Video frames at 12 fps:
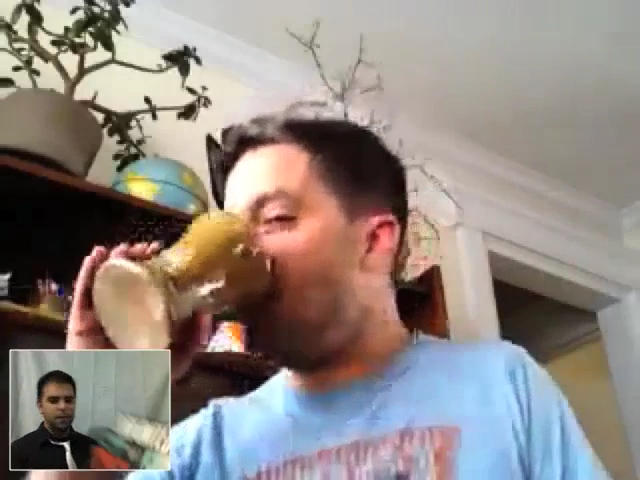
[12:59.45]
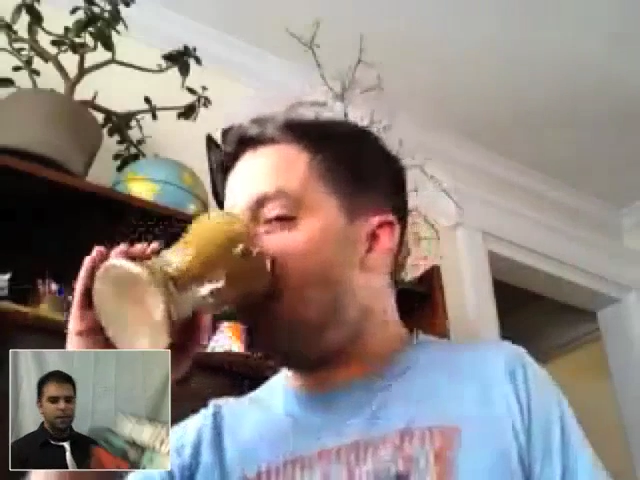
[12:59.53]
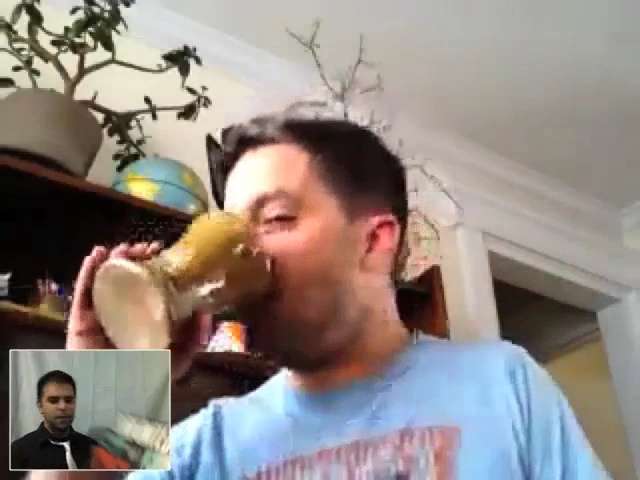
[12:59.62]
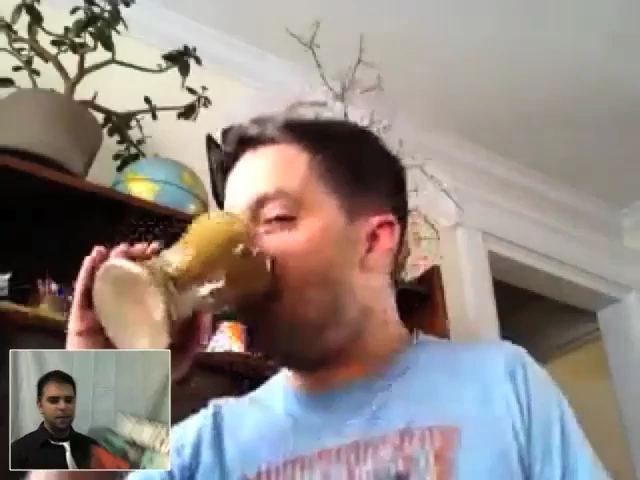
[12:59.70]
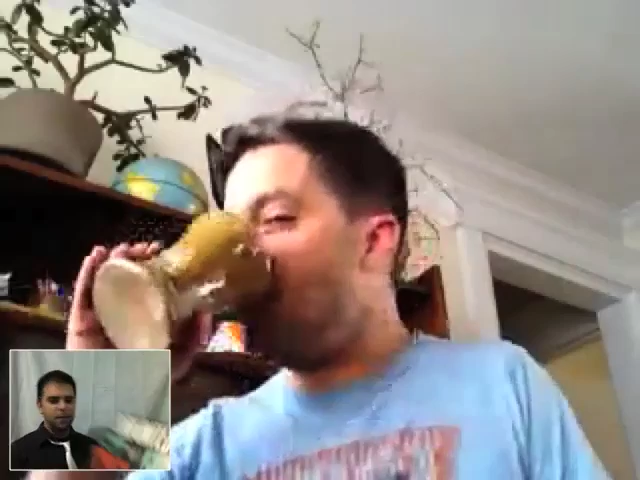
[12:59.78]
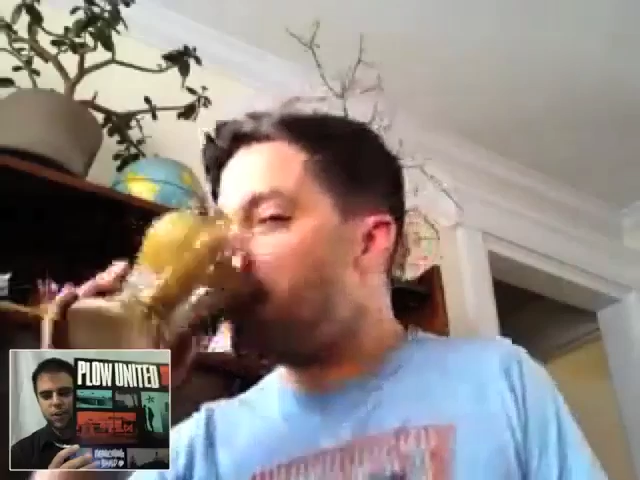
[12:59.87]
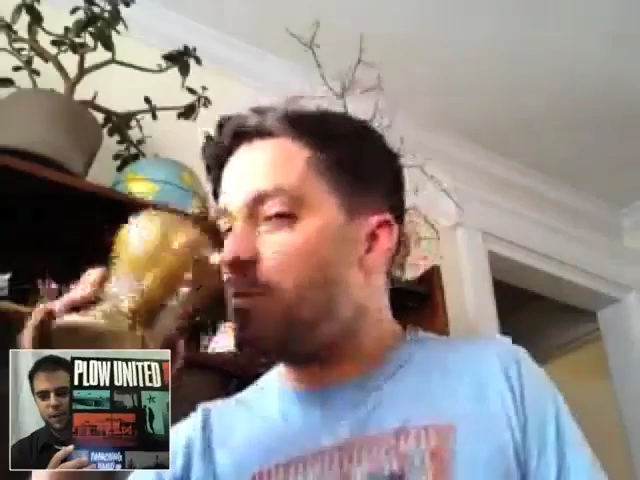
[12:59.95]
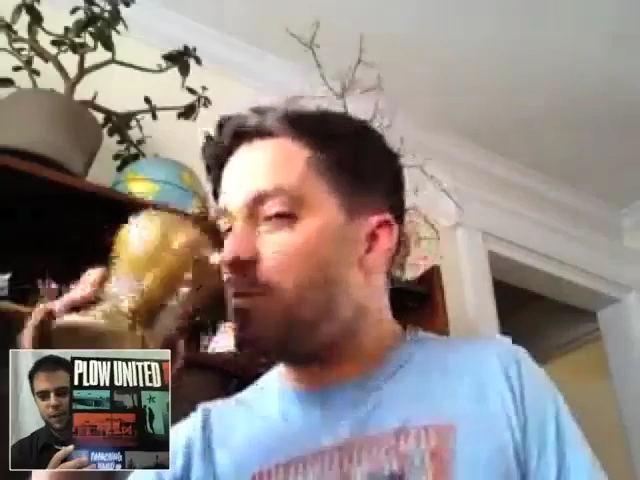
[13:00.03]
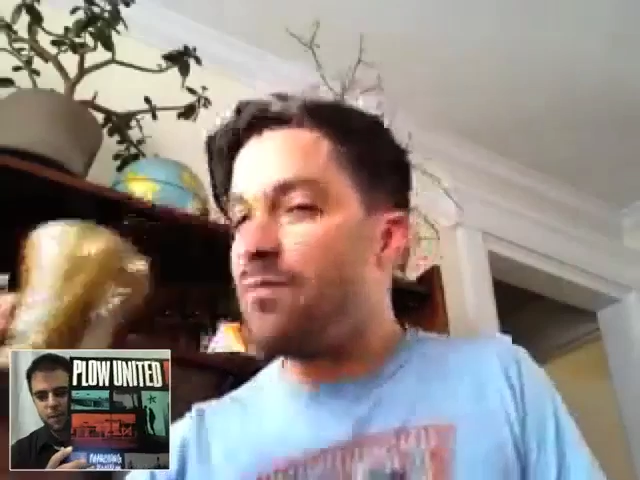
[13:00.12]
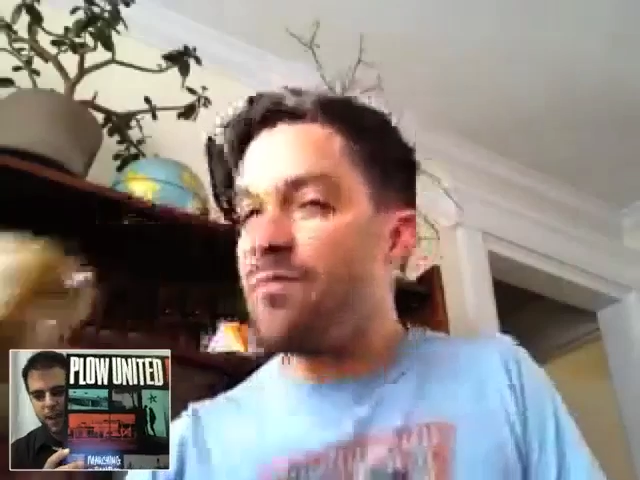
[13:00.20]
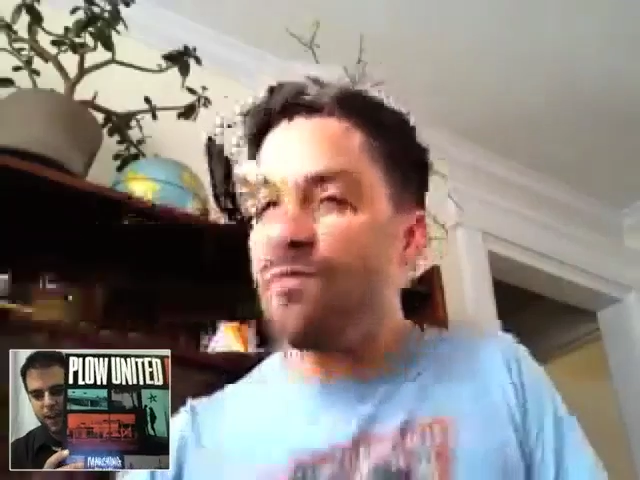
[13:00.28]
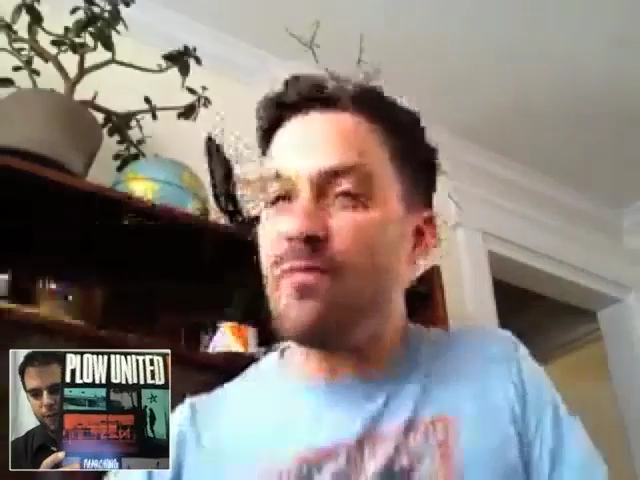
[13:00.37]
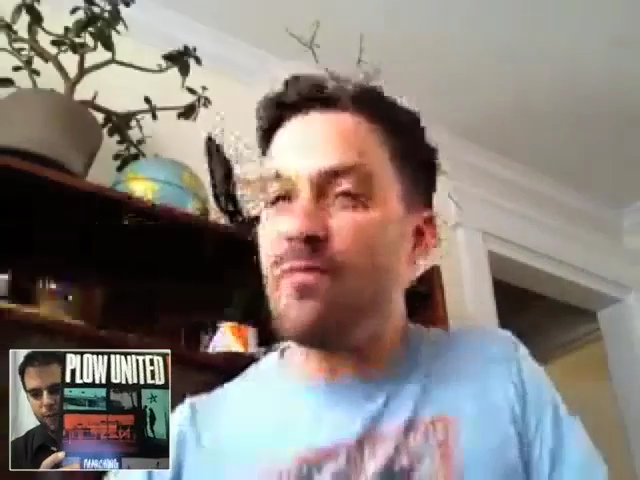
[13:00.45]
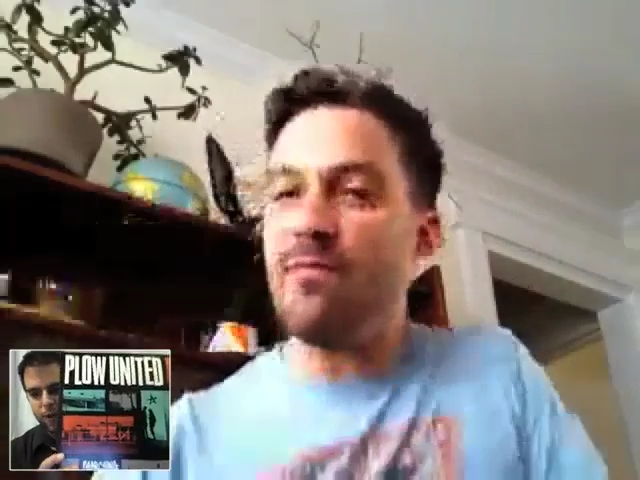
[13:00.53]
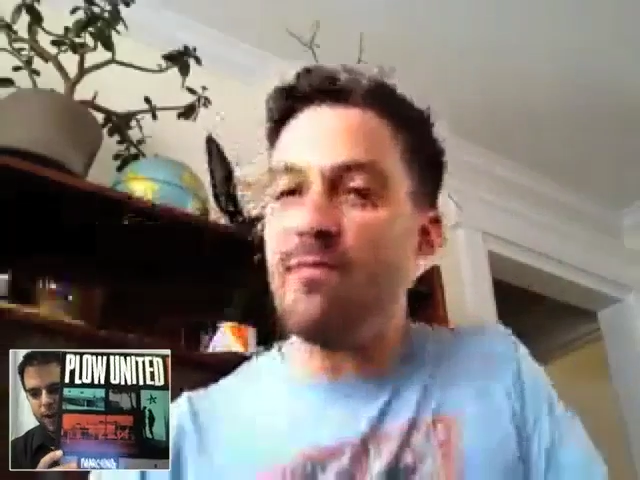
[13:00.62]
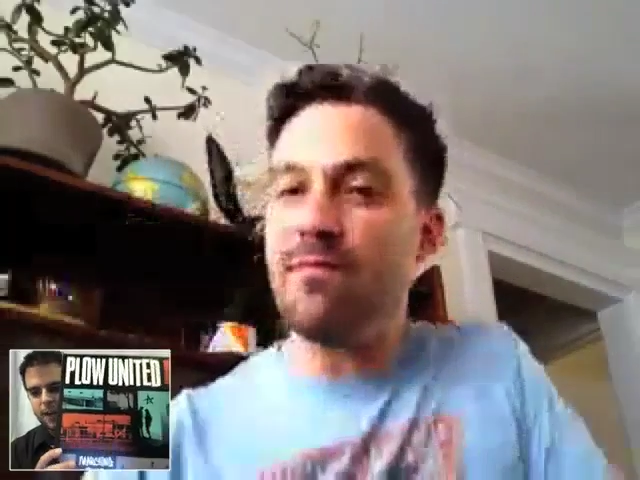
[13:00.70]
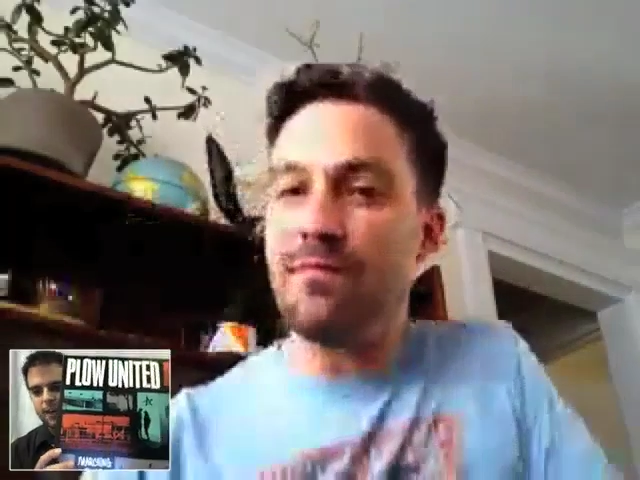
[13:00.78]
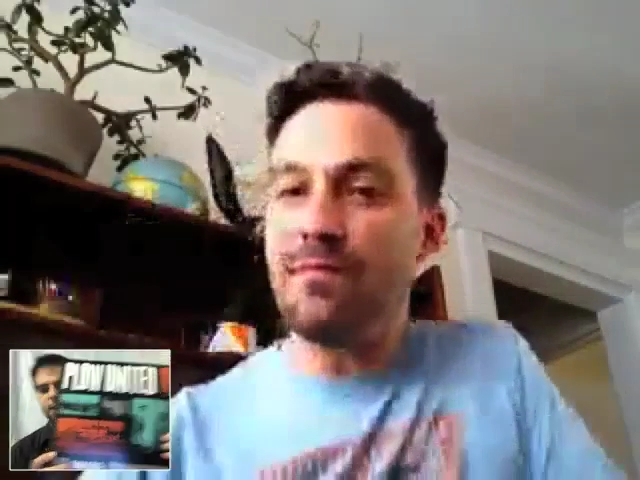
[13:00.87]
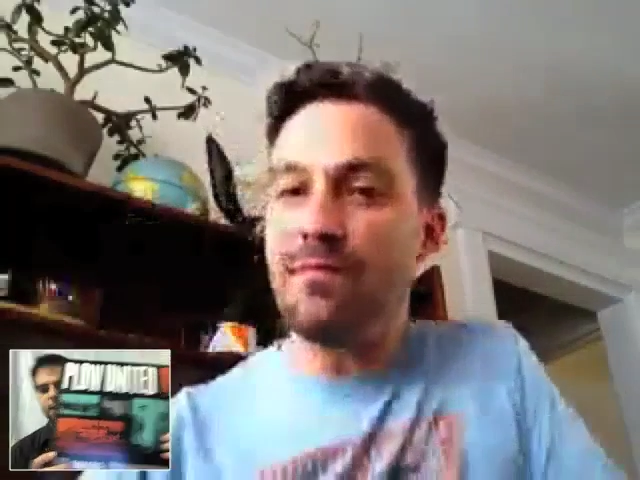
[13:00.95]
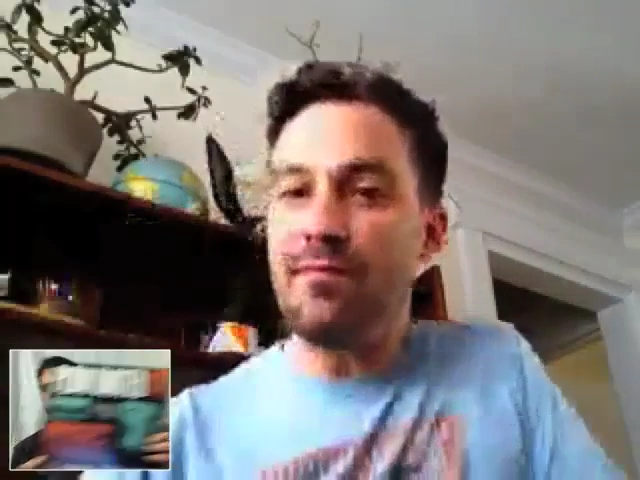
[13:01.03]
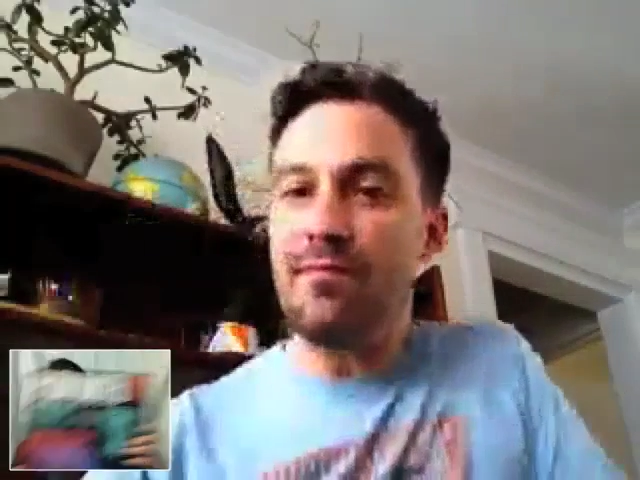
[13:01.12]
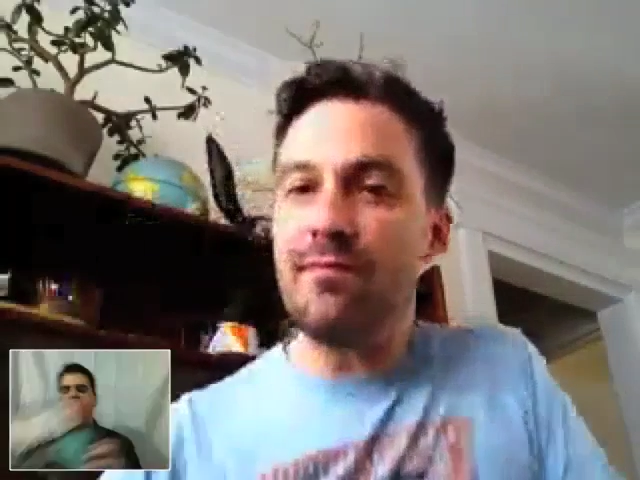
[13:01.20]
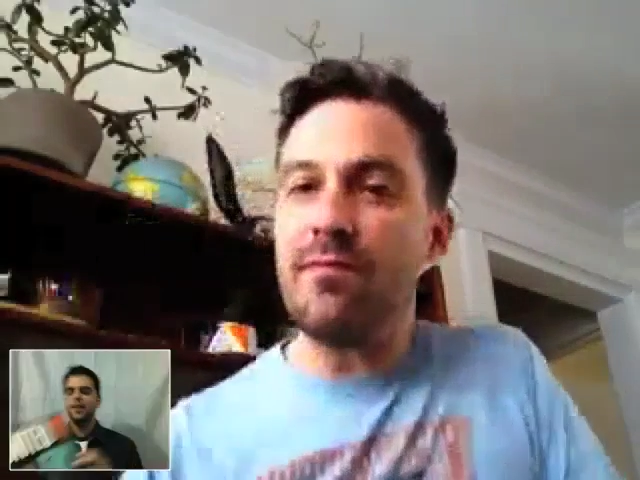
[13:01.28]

Marching Band, right here.